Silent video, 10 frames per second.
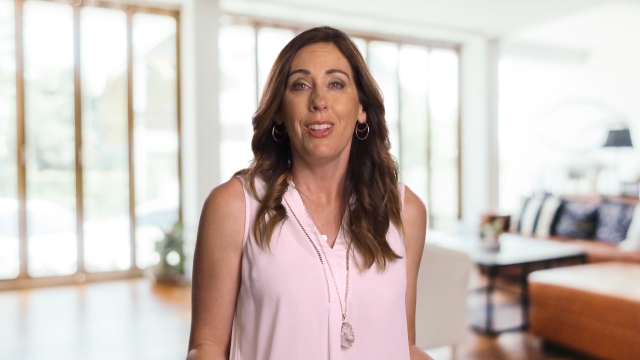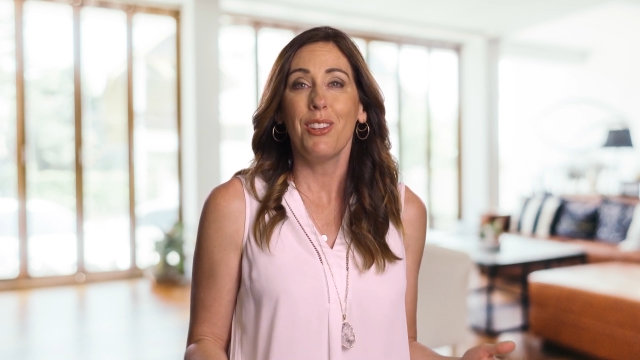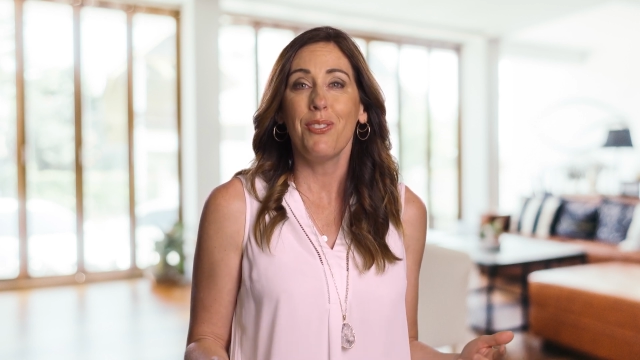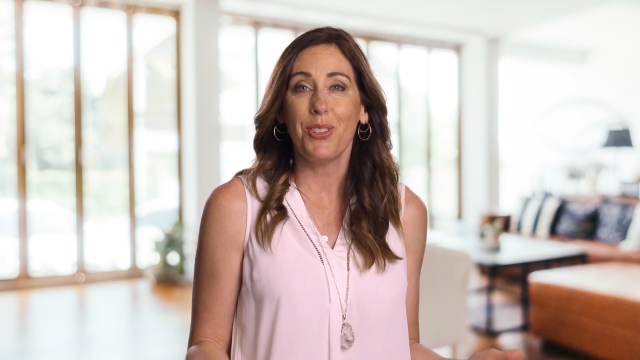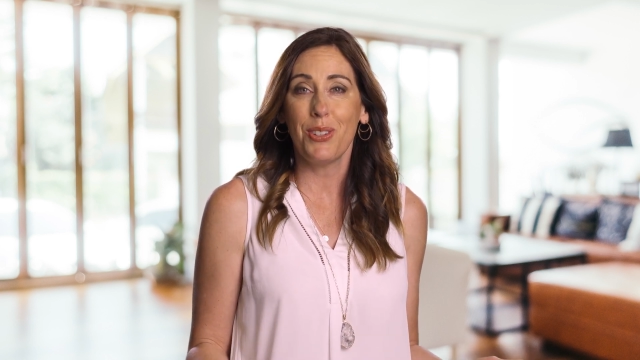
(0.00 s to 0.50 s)

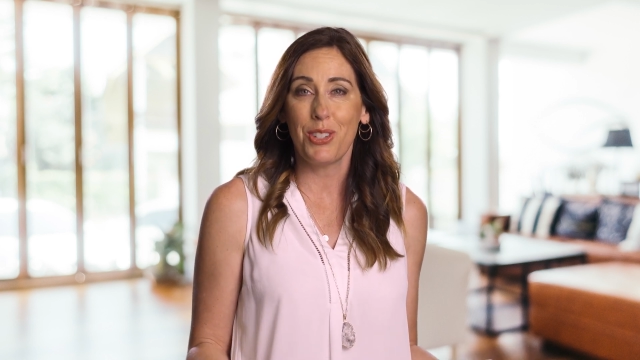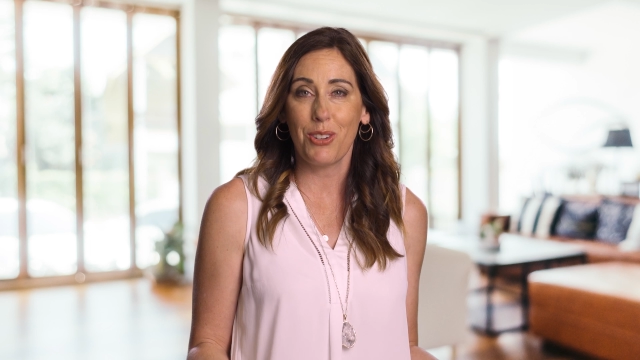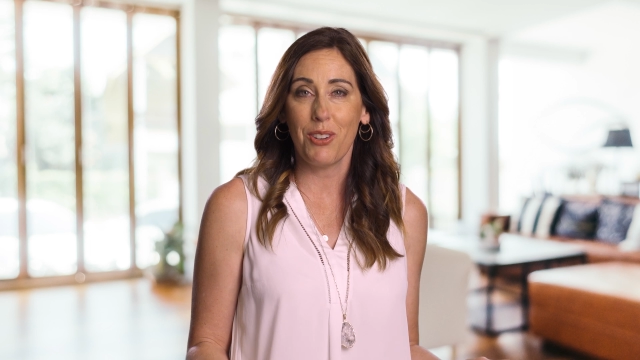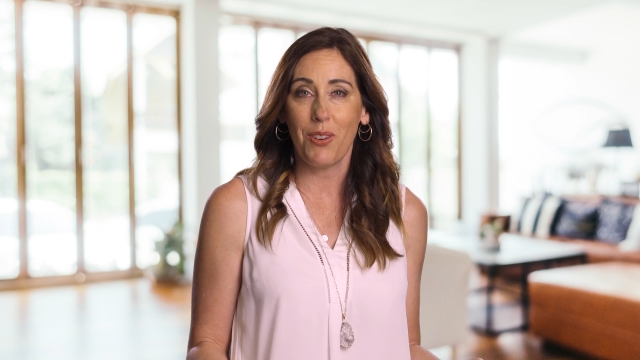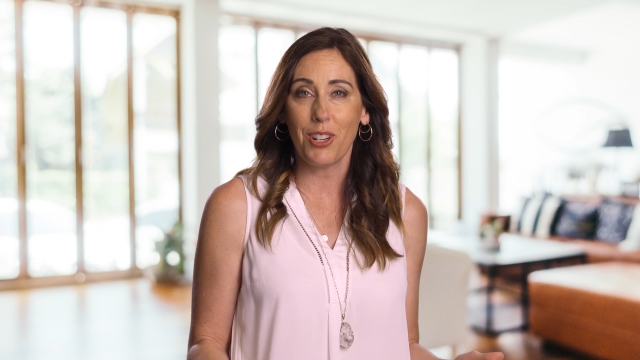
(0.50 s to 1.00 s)
The
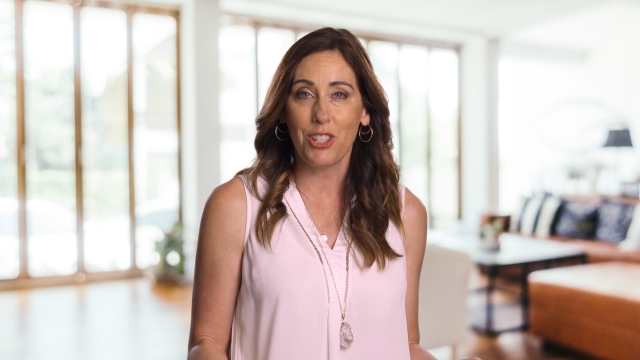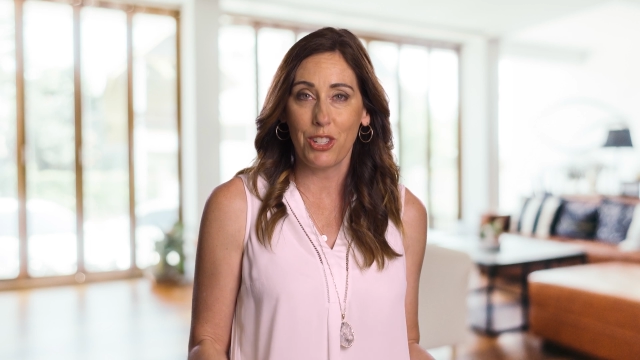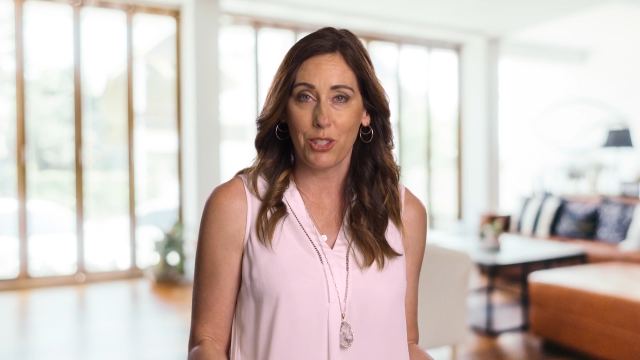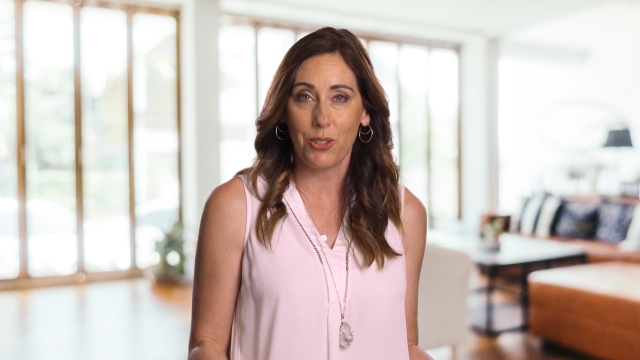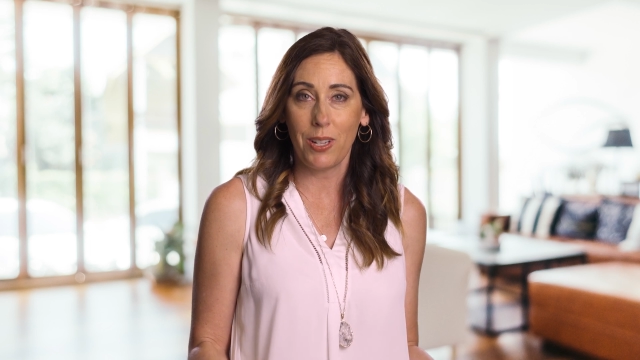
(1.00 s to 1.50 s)
future of our
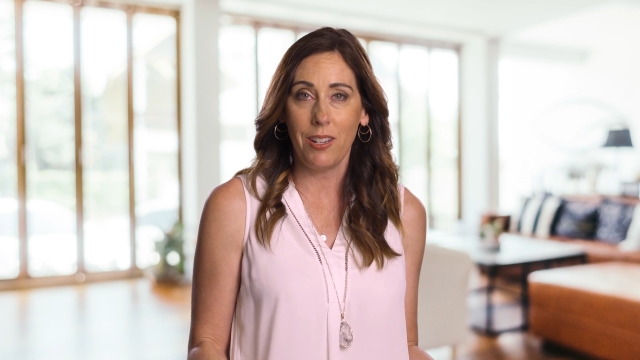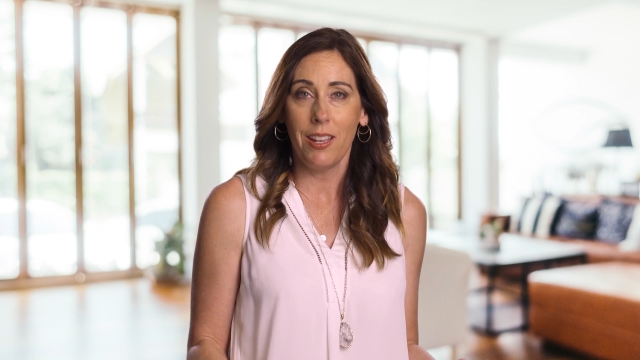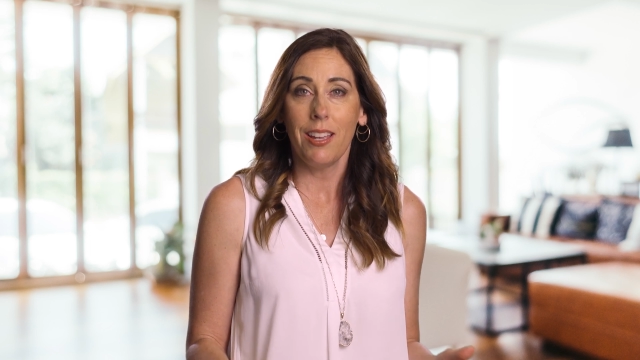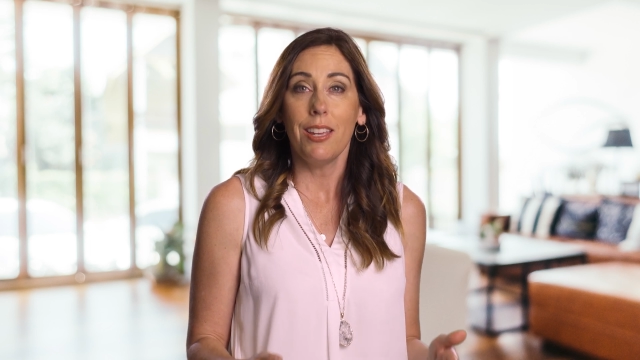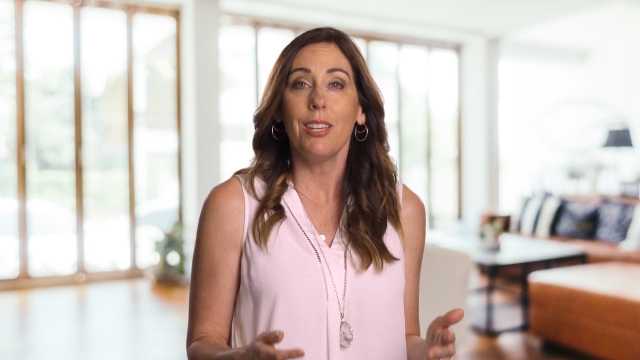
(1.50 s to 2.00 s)
children
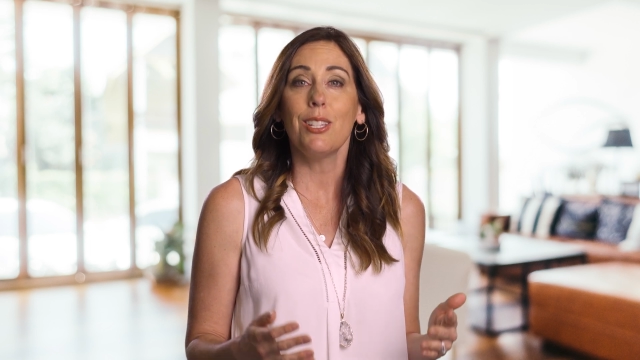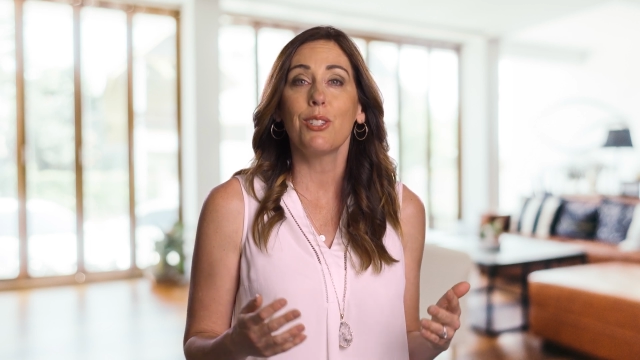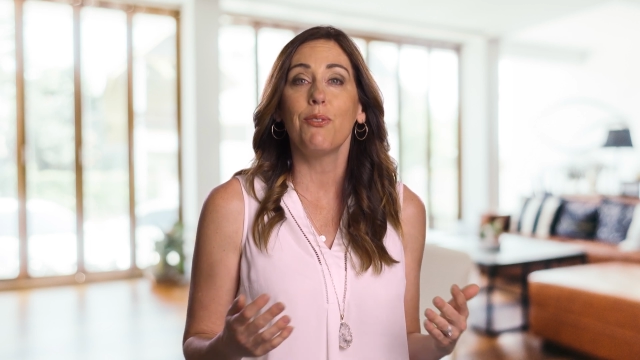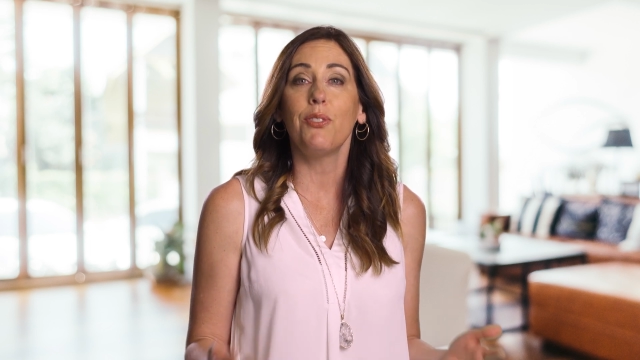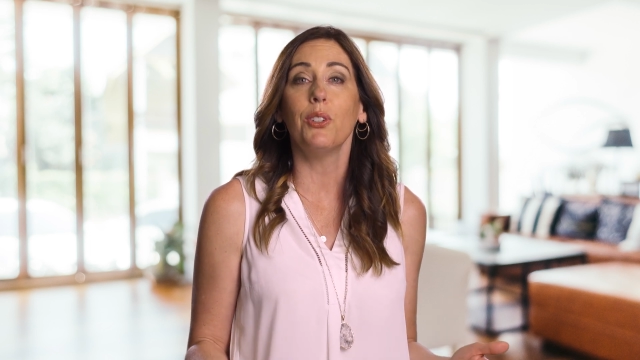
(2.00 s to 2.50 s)

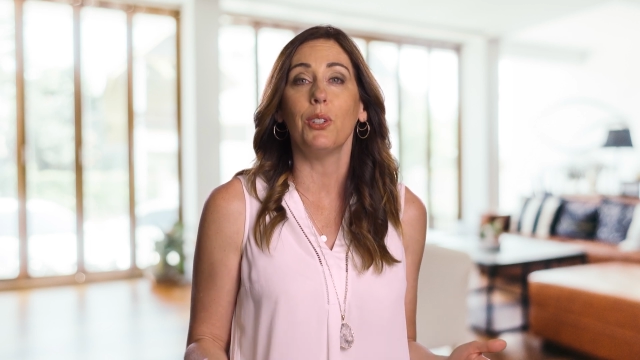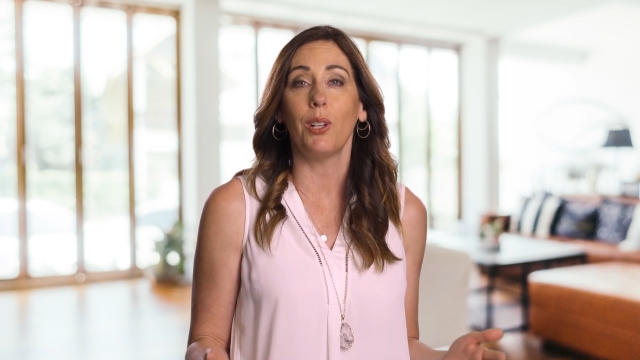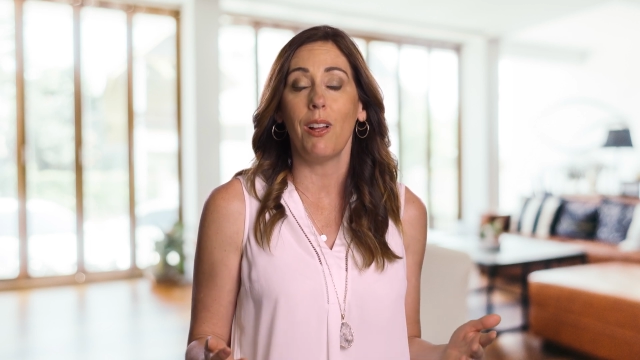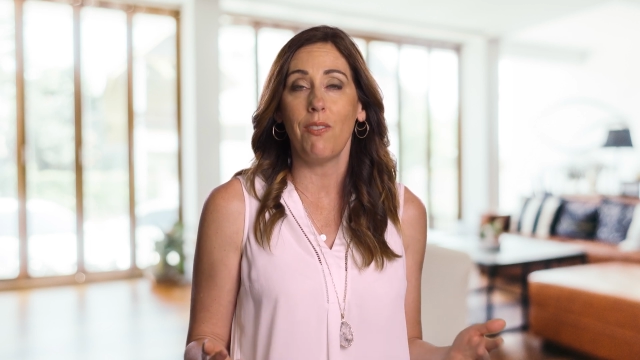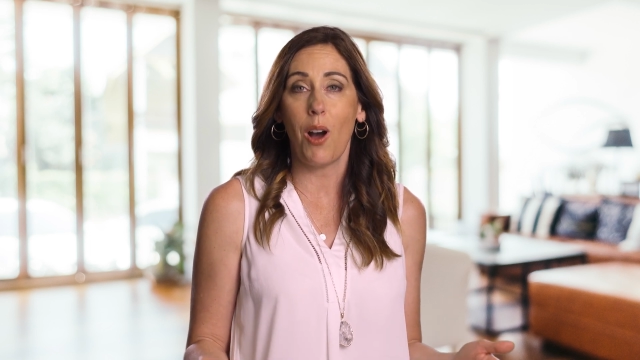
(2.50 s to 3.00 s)
is
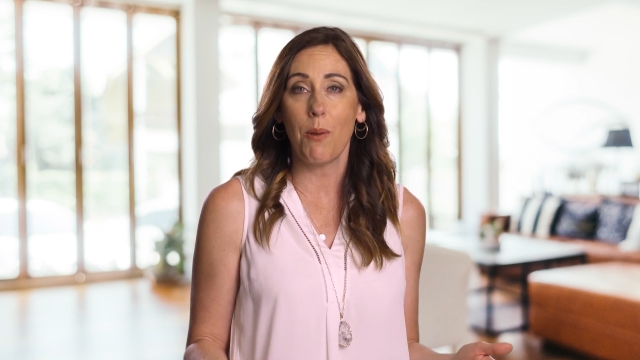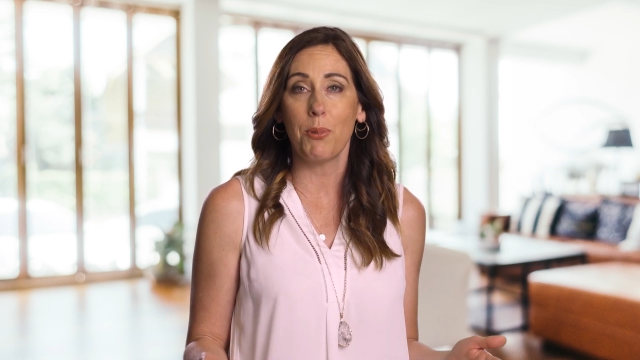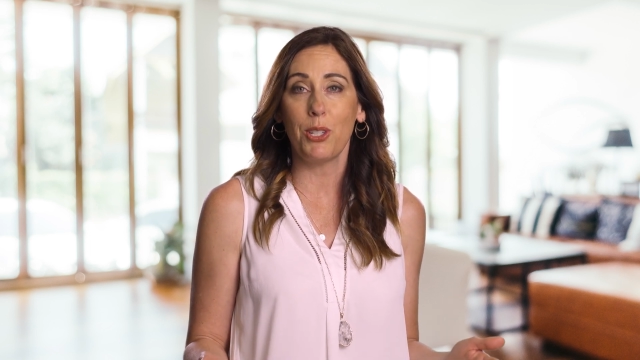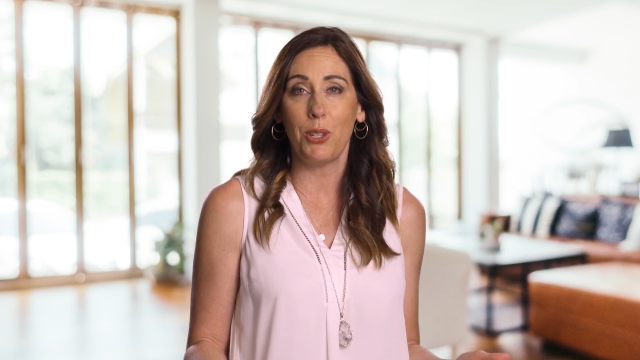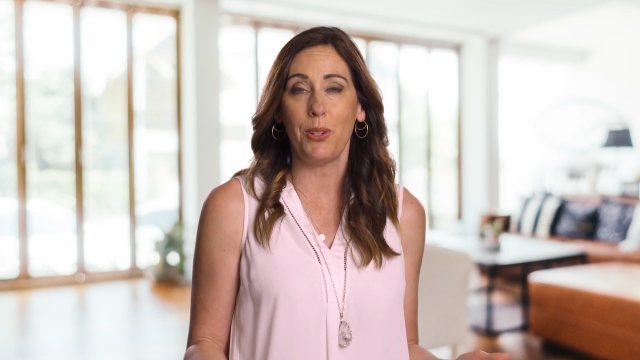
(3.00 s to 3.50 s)
full of
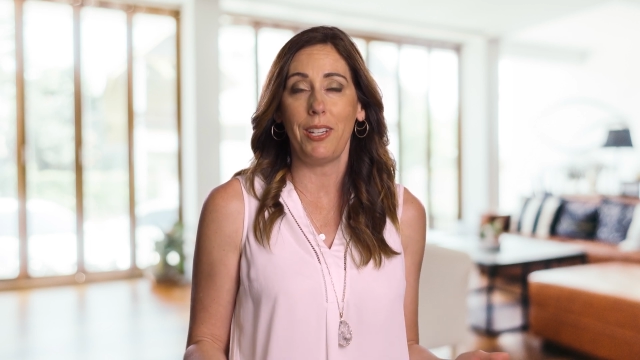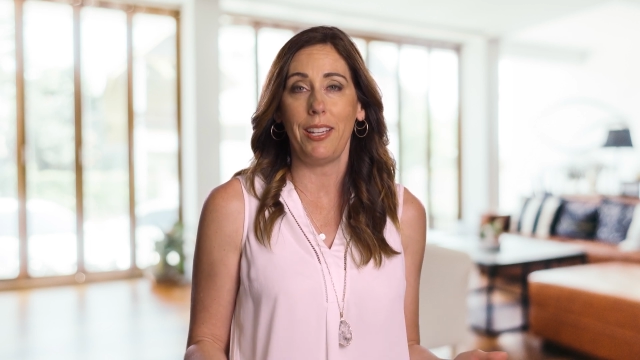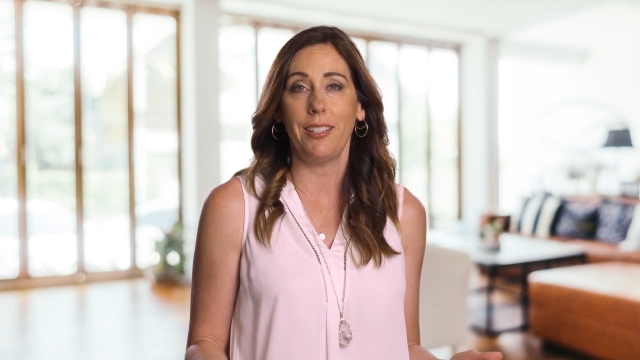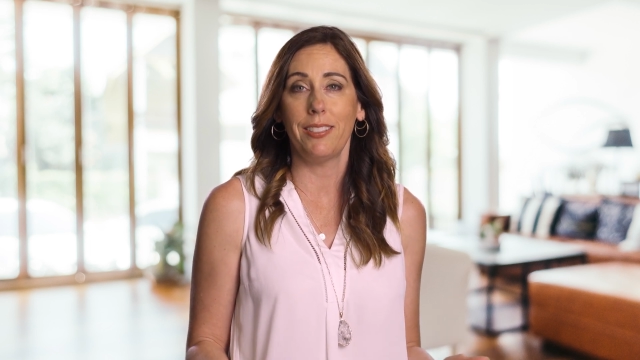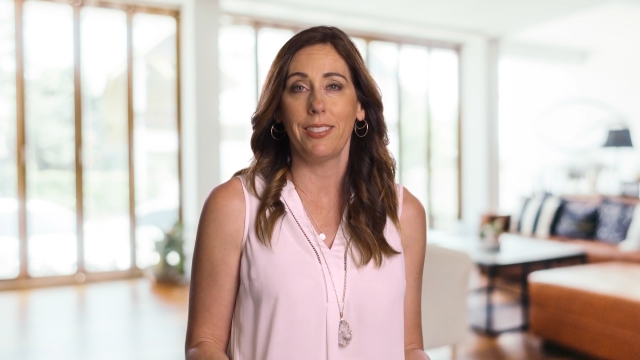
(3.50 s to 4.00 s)

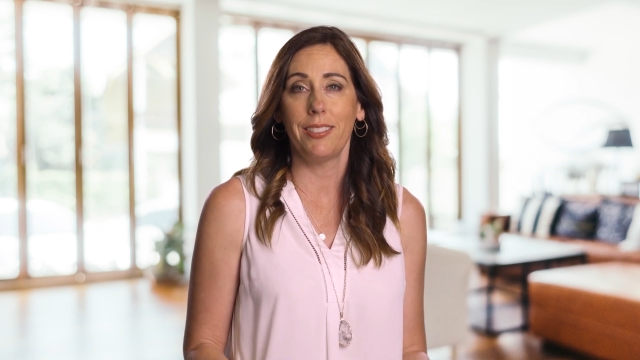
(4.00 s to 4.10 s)
opportunity.